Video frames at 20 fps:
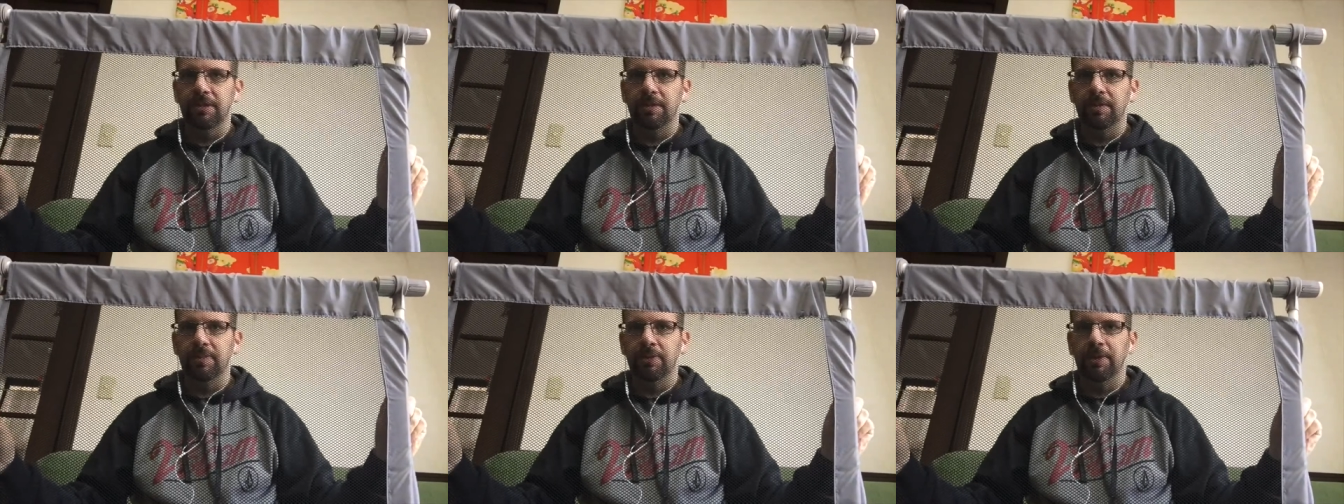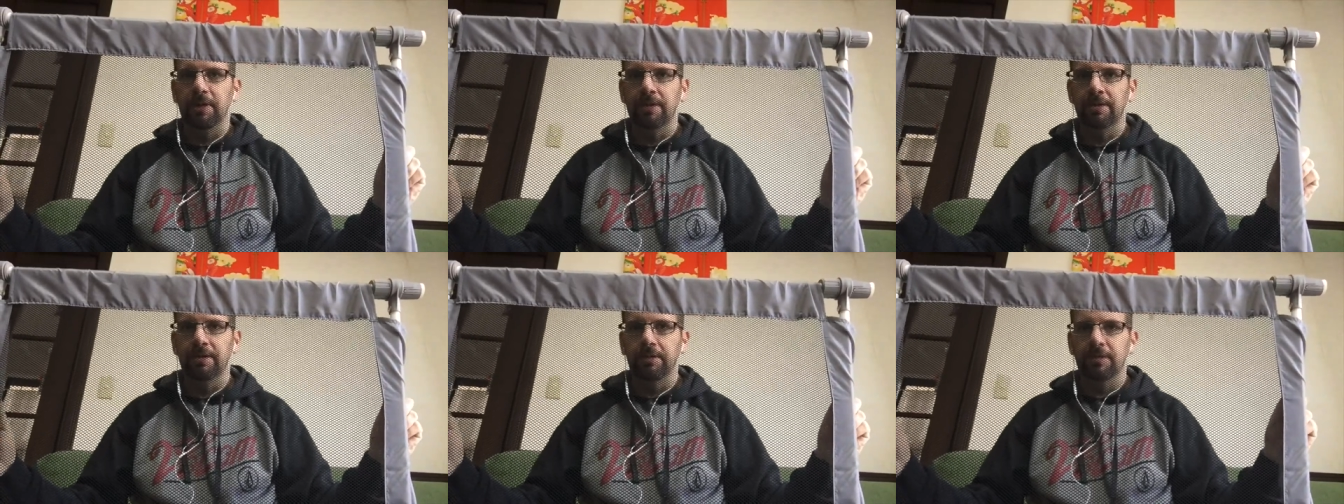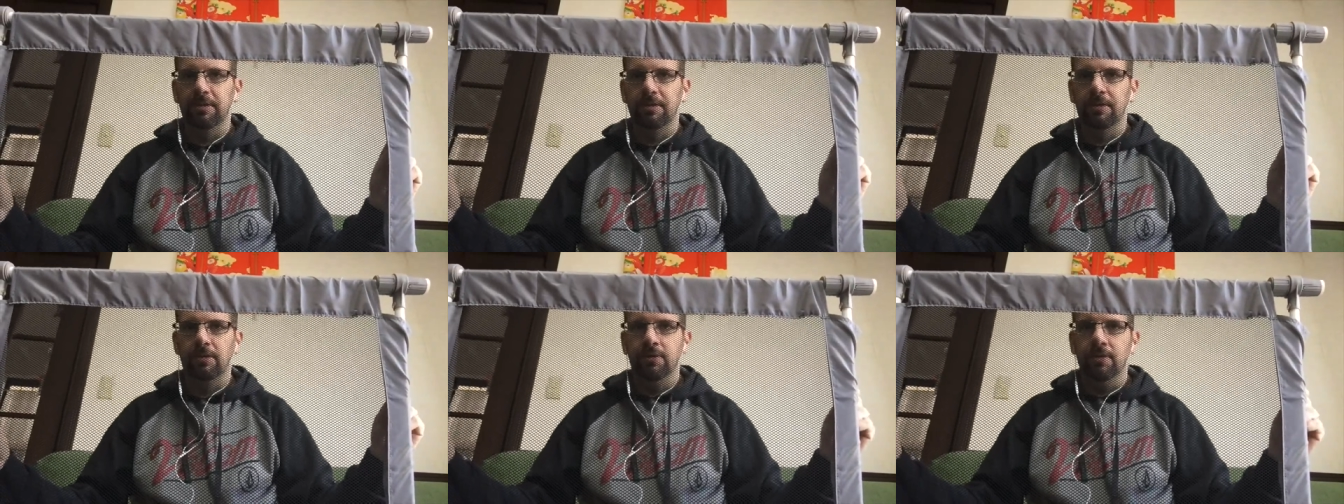clip on it
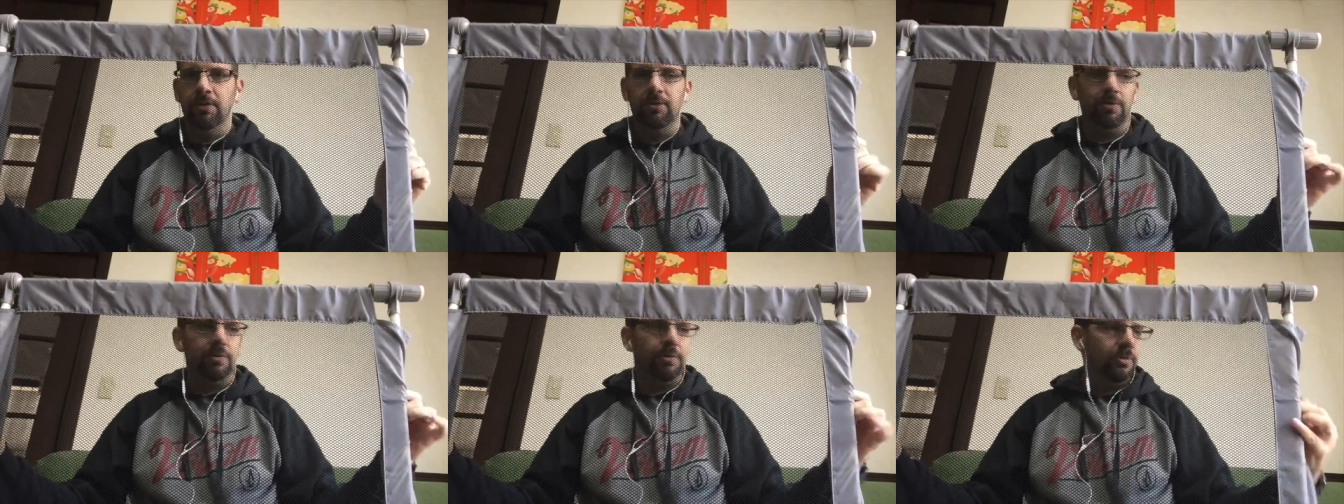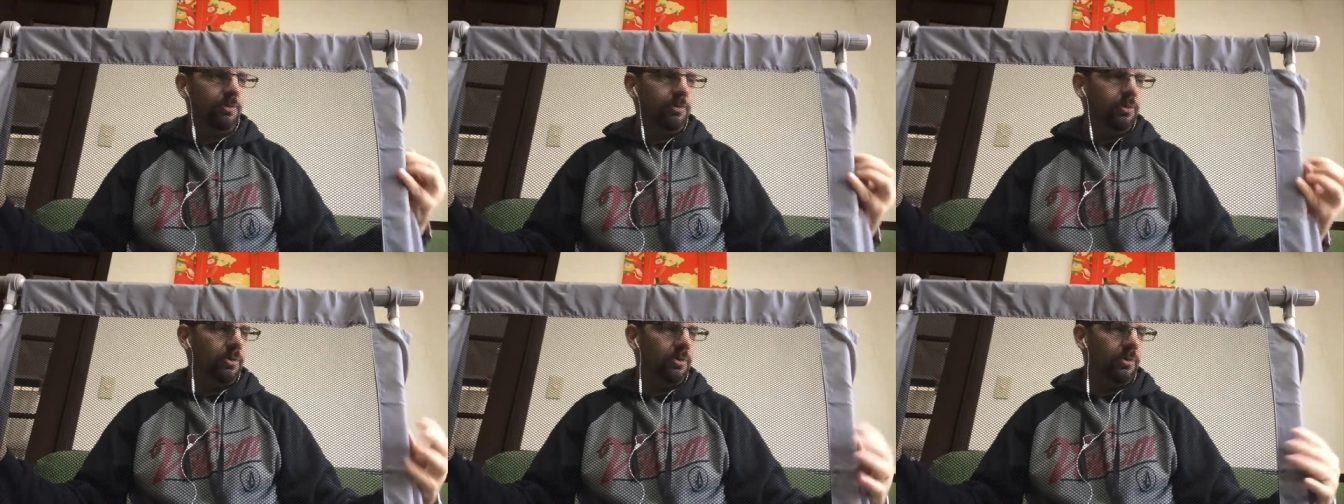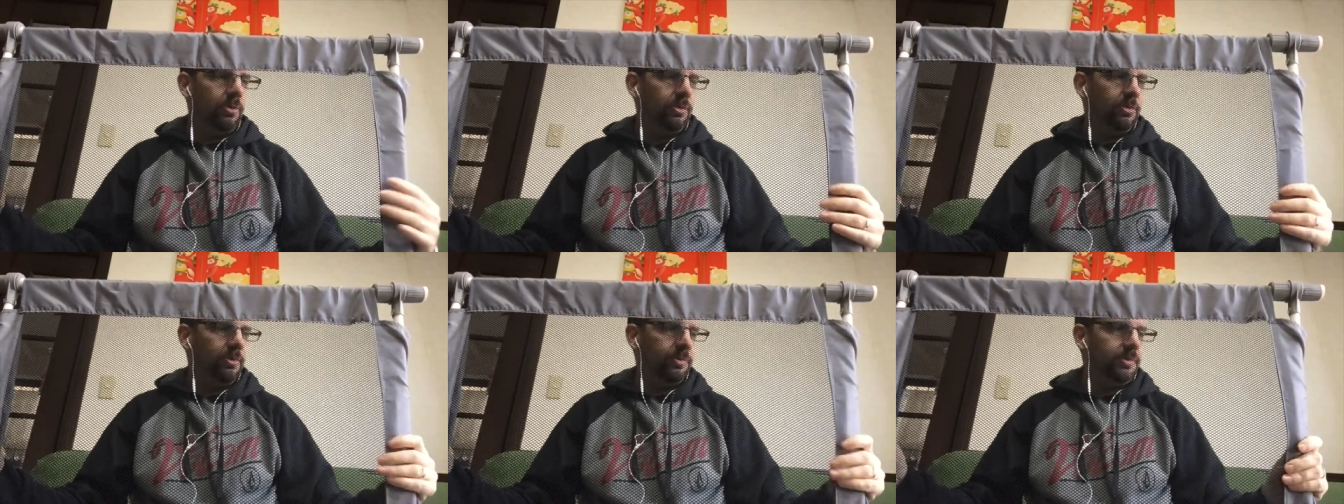
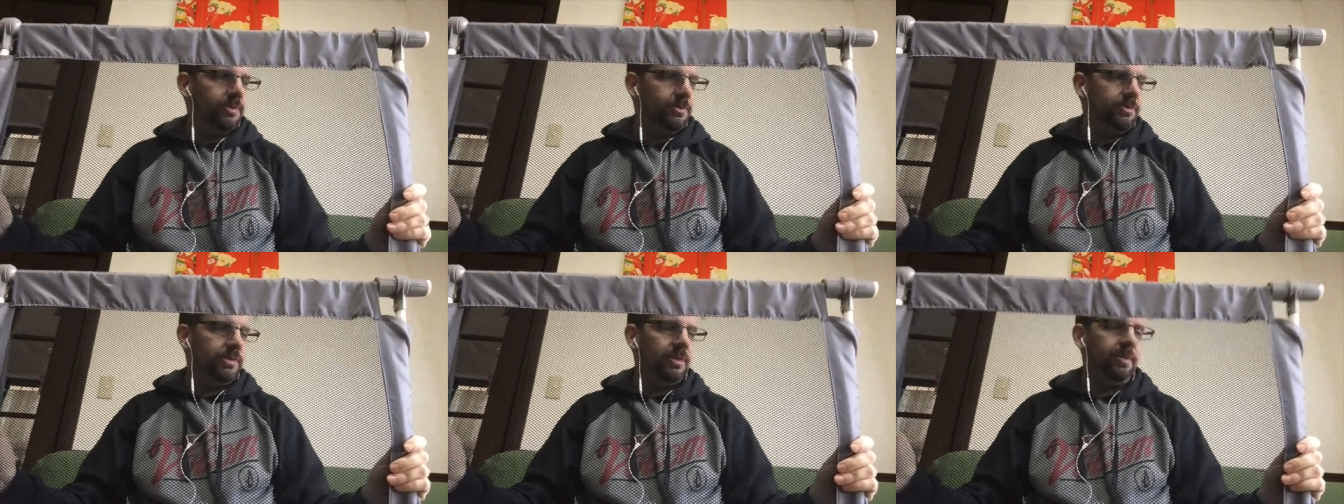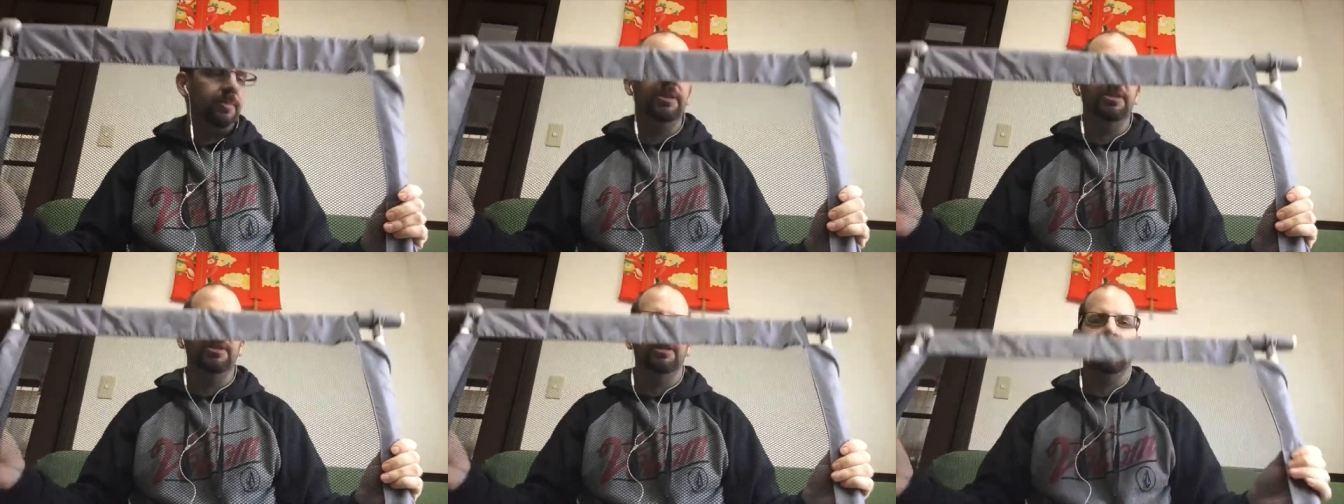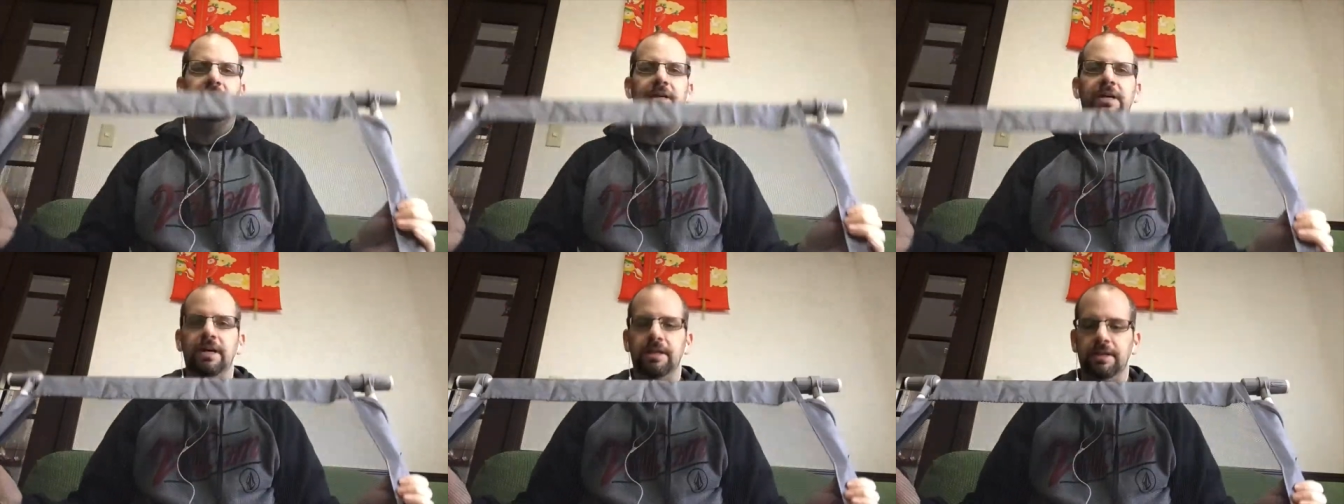or do something
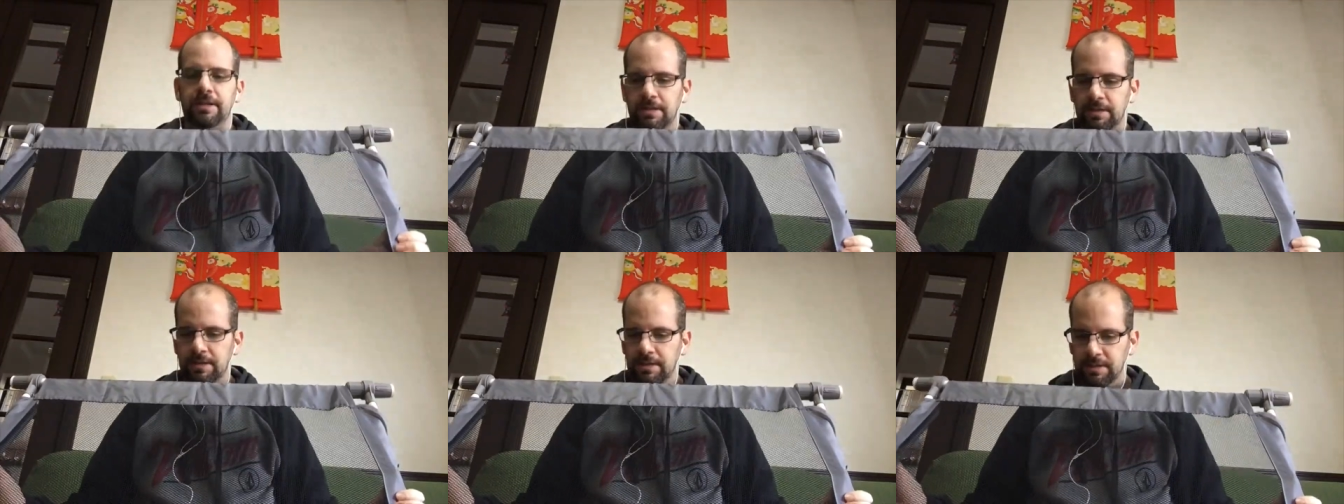like that